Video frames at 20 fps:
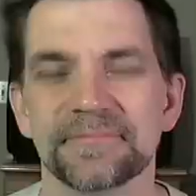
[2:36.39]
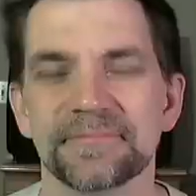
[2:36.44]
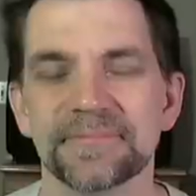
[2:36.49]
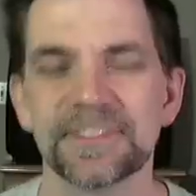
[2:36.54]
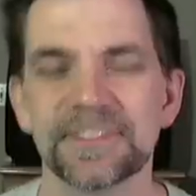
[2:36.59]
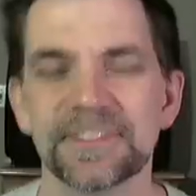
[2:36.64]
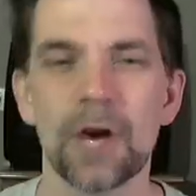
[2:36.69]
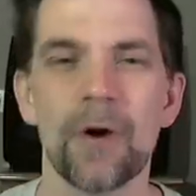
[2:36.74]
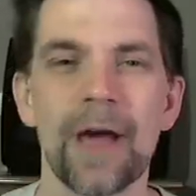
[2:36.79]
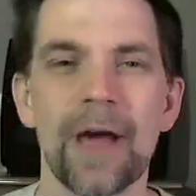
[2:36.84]

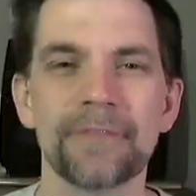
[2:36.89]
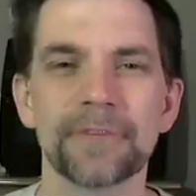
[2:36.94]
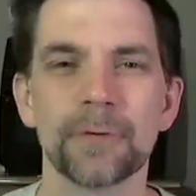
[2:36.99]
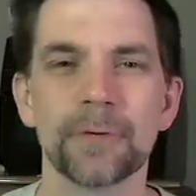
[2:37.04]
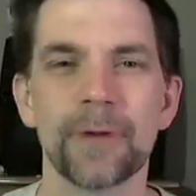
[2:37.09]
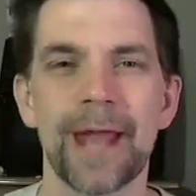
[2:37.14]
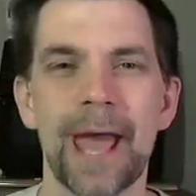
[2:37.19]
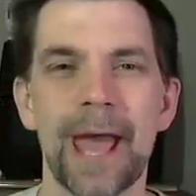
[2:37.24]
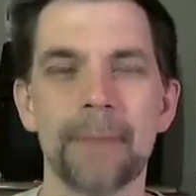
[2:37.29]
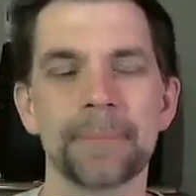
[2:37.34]
So
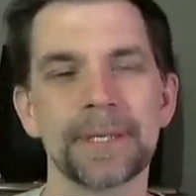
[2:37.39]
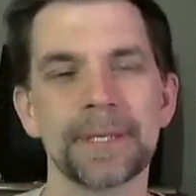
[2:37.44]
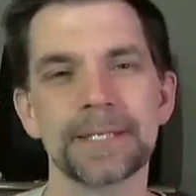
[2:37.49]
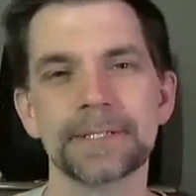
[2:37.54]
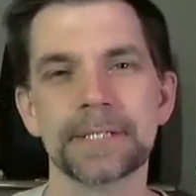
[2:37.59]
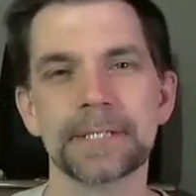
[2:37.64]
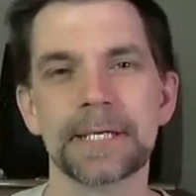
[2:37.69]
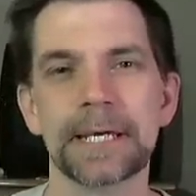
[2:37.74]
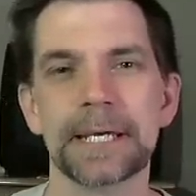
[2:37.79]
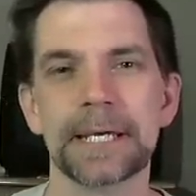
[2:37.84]
after what
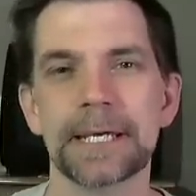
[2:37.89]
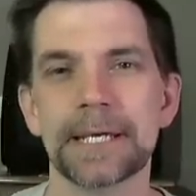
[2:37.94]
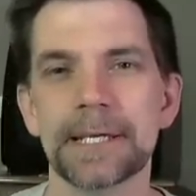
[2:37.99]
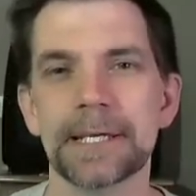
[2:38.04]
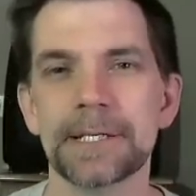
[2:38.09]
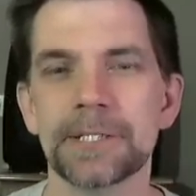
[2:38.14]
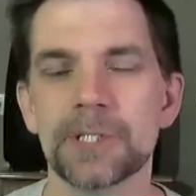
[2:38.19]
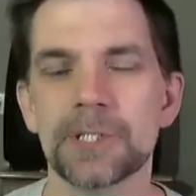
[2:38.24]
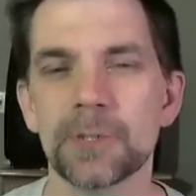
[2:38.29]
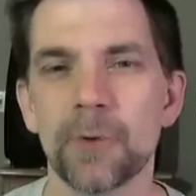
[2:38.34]
happened
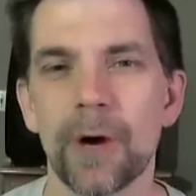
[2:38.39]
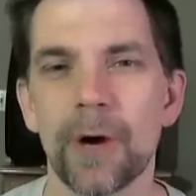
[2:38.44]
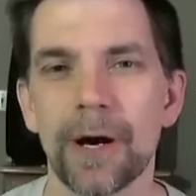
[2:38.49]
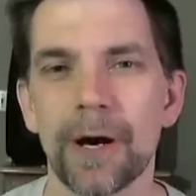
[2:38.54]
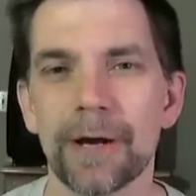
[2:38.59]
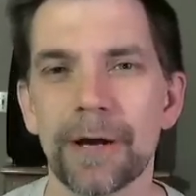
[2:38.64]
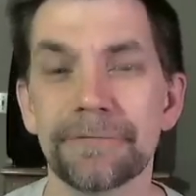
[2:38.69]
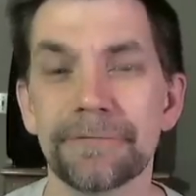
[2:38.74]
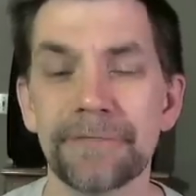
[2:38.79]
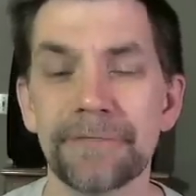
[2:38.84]
to
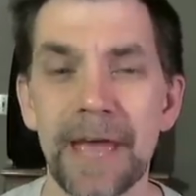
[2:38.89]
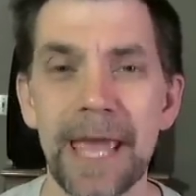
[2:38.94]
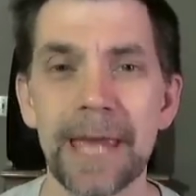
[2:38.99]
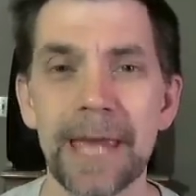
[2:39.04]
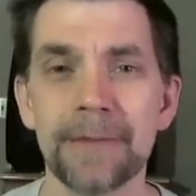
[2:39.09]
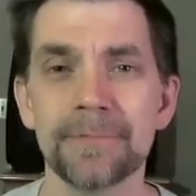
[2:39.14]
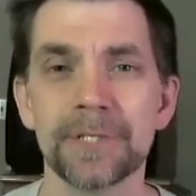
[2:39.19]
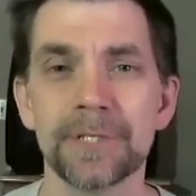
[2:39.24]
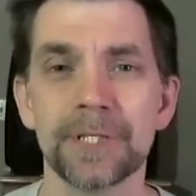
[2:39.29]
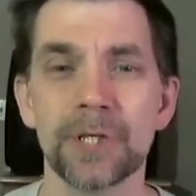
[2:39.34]
our
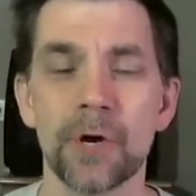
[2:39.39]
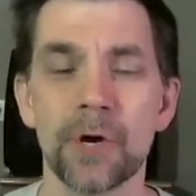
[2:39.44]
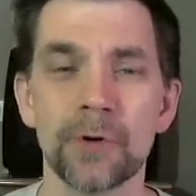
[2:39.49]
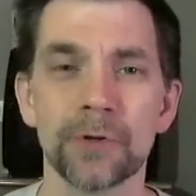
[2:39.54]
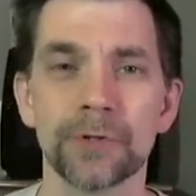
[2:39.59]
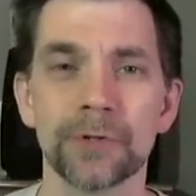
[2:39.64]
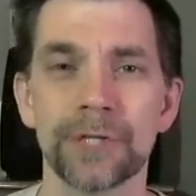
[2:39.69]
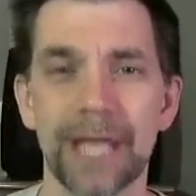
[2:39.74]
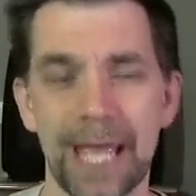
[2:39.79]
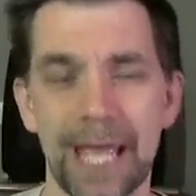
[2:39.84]
famed
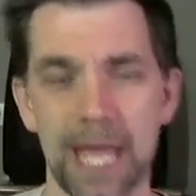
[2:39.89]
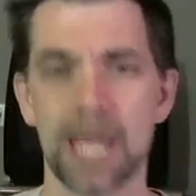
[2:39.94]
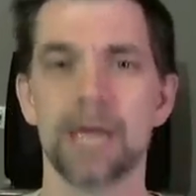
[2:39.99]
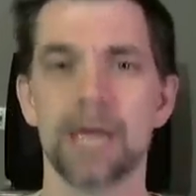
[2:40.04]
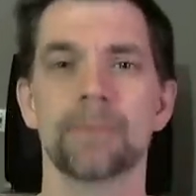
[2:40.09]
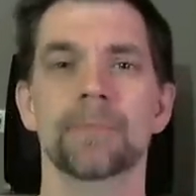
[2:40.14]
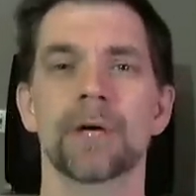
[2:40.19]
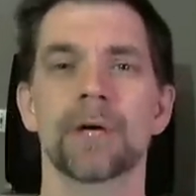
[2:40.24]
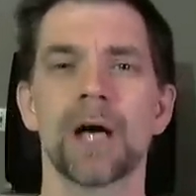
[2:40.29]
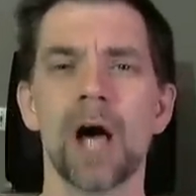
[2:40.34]
Notre
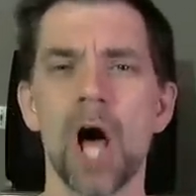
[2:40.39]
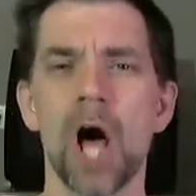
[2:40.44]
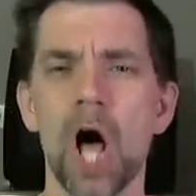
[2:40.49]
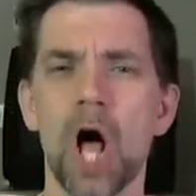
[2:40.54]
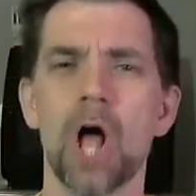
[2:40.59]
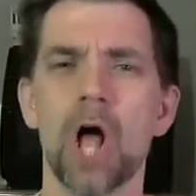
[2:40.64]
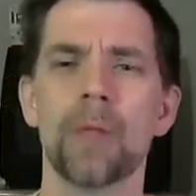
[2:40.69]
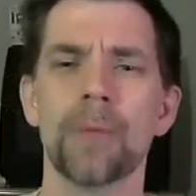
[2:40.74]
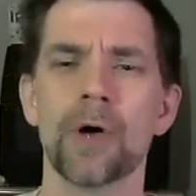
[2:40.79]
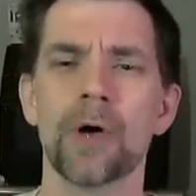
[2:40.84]
Dame
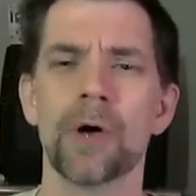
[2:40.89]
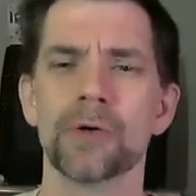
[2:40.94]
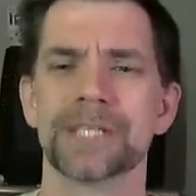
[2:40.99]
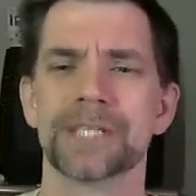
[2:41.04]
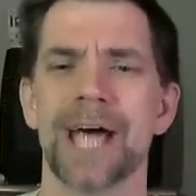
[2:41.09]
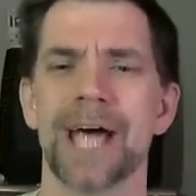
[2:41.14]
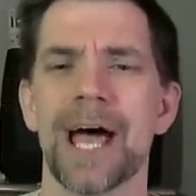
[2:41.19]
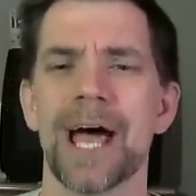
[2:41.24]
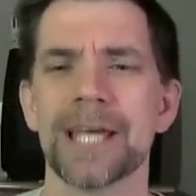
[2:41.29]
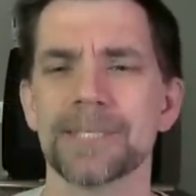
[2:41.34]

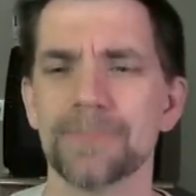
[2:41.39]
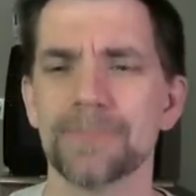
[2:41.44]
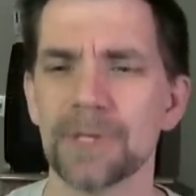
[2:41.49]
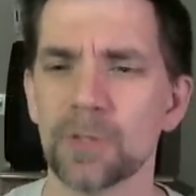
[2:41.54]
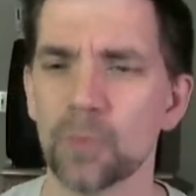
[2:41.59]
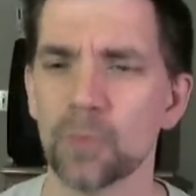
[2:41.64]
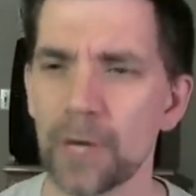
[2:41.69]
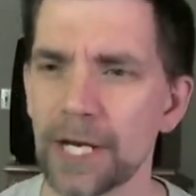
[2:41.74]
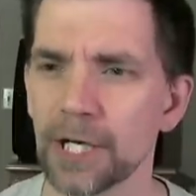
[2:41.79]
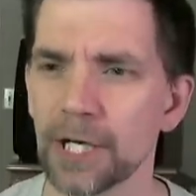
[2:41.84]
almost
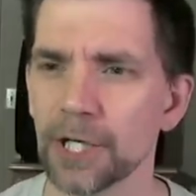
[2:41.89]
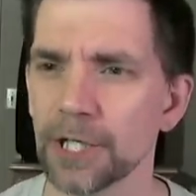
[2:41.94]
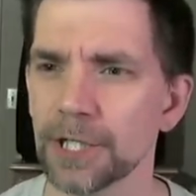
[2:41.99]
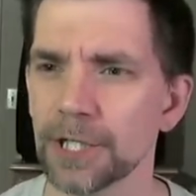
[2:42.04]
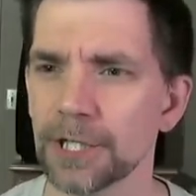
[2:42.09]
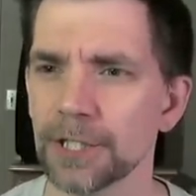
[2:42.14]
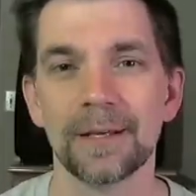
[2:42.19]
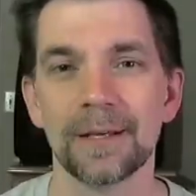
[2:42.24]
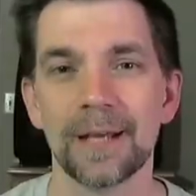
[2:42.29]
Heisman winner,